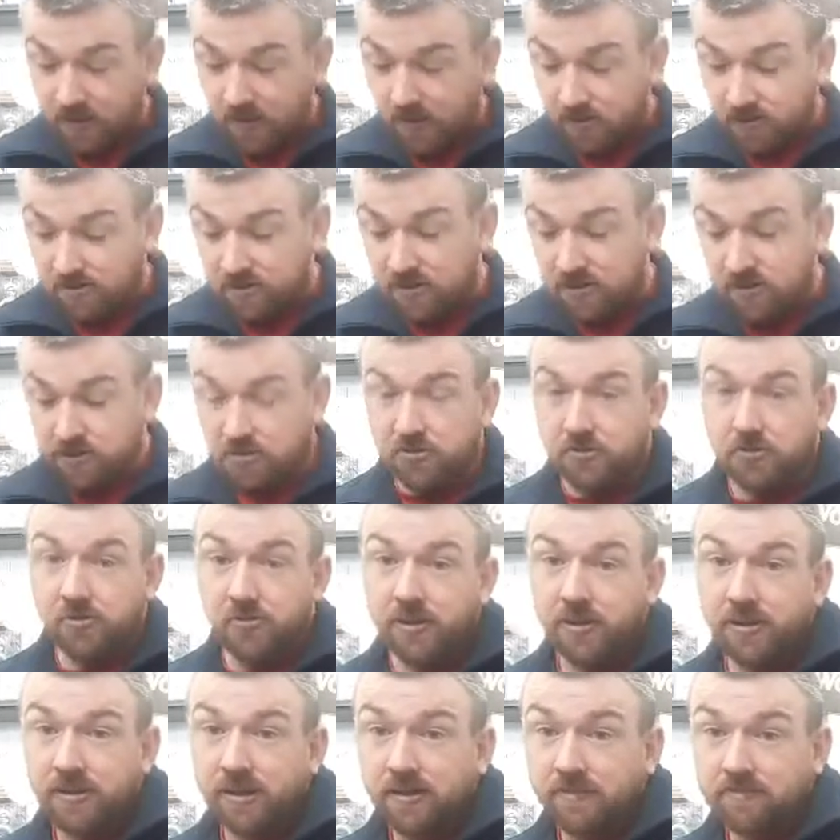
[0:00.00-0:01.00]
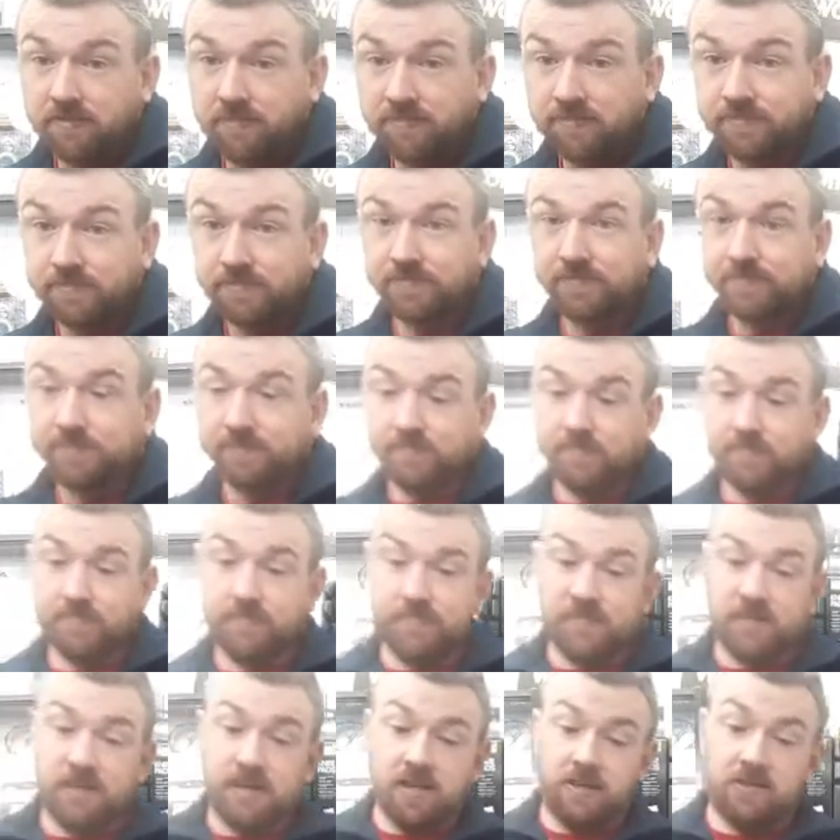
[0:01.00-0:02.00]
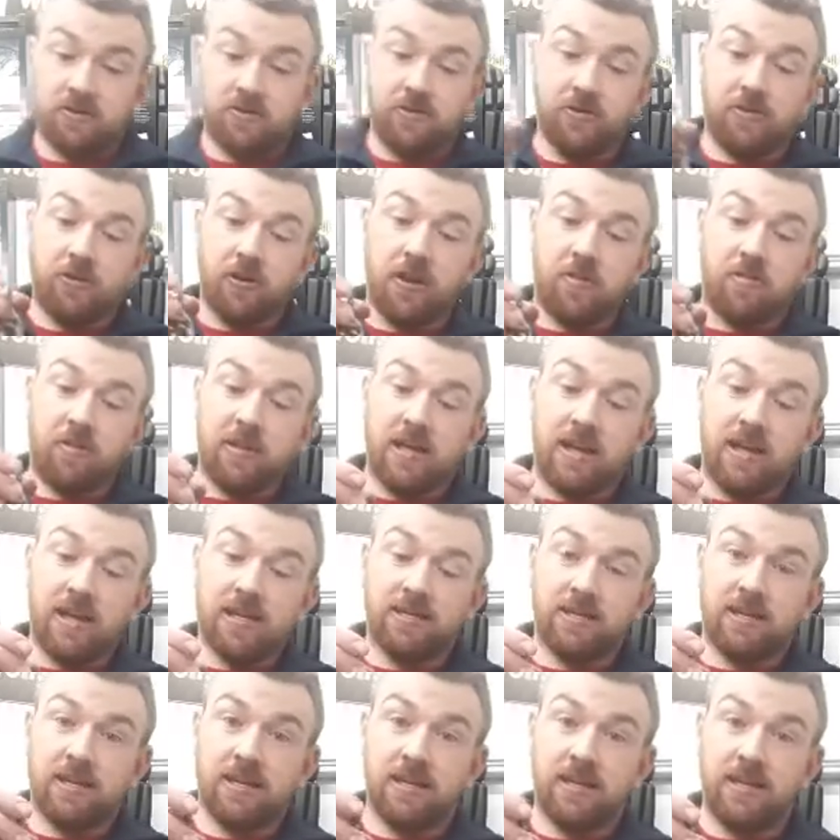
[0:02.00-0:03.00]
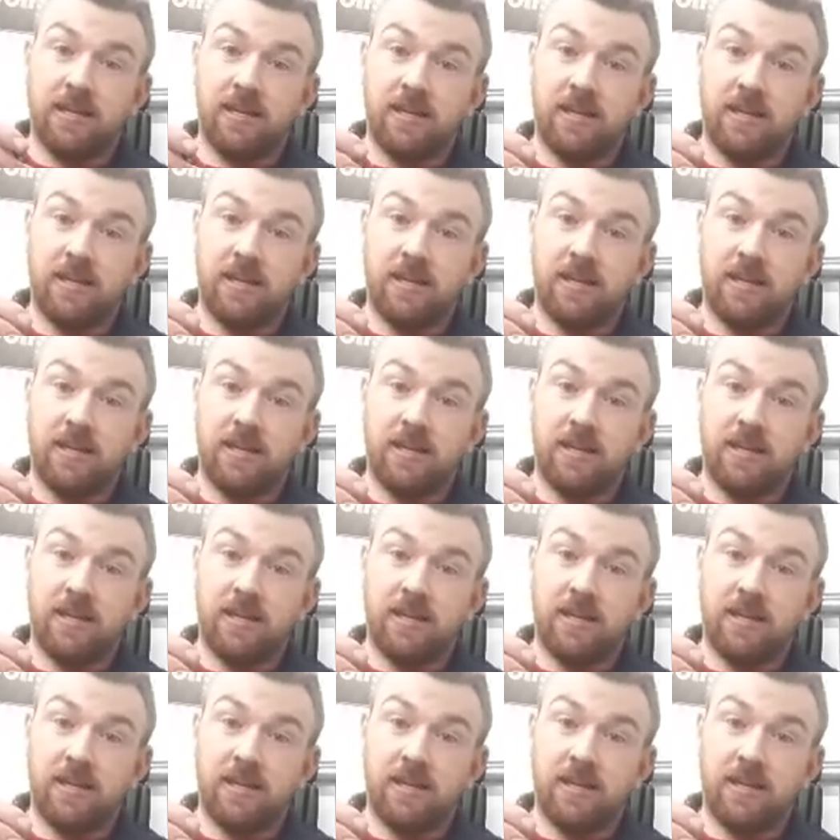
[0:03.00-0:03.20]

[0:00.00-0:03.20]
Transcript: obviously just screw into a screw top gas.